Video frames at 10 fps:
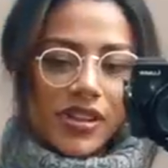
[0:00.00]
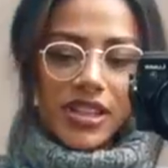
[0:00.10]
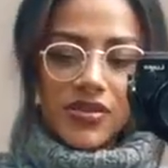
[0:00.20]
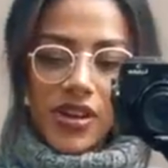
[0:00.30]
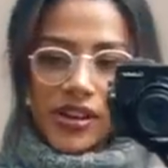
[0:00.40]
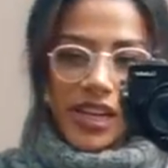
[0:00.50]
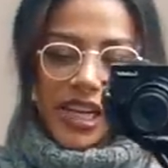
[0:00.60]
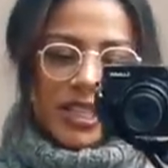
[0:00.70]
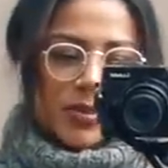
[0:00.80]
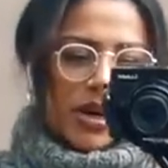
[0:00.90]
is very
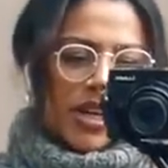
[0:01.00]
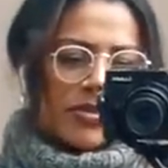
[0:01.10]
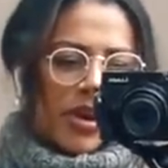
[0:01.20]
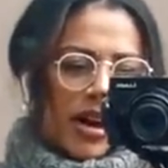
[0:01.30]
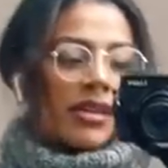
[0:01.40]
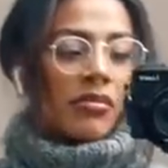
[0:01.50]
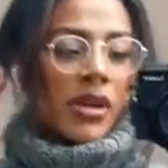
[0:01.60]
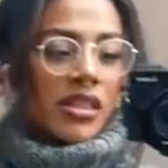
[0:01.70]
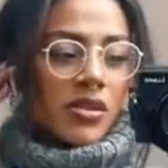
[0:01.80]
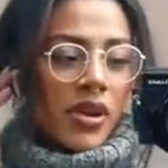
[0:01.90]
inspired by
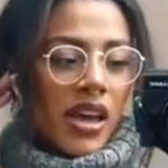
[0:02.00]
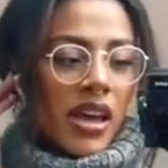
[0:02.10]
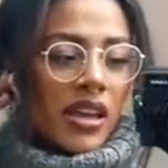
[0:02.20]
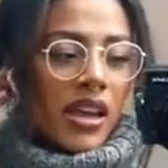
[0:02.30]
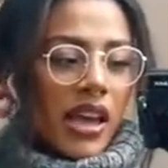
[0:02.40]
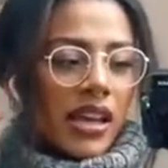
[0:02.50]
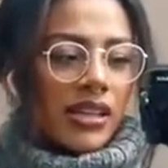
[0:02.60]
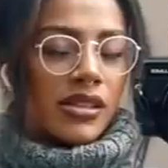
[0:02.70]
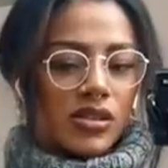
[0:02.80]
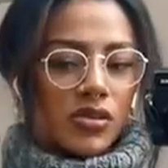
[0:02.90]
menswear
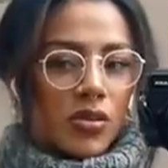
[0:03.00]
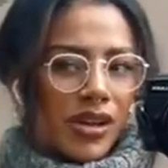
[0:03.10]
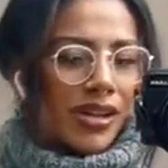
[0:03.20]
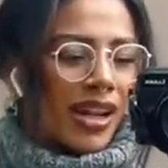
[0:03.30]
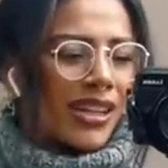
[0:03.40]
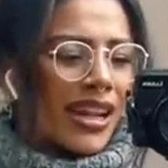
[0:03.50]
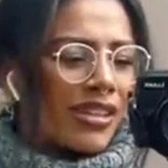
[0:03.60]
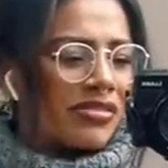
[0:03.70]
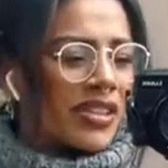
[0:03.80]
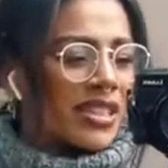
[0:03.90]
and one coloured
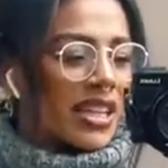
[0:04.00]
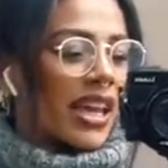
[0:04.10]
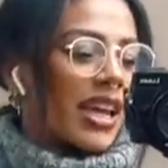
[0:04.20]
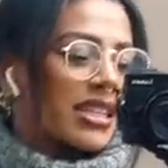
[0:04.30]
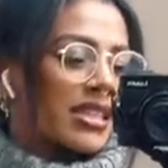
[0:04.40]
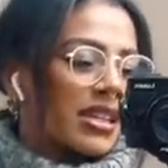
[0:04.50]
outfits, I guess.